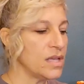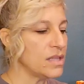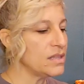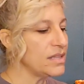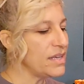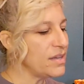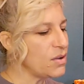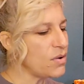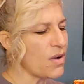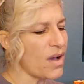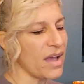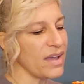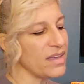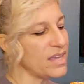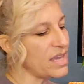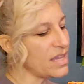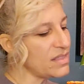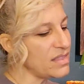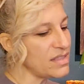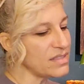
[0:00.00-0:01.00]
Leo, I
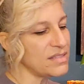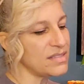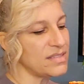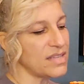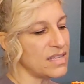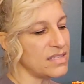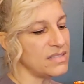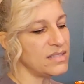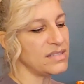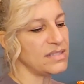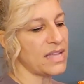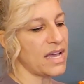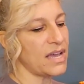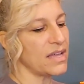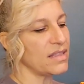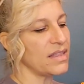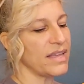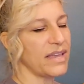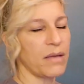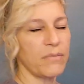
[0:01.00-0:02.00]
get the sense
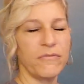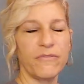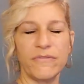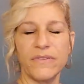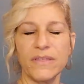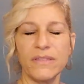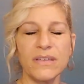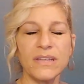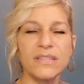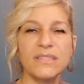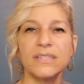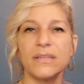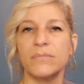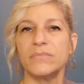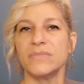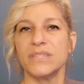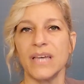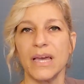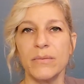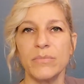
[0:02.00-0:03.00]
that like I'm feeling
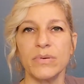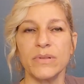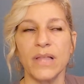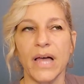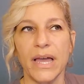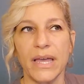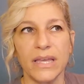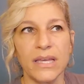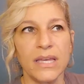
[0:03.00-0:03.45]
some type of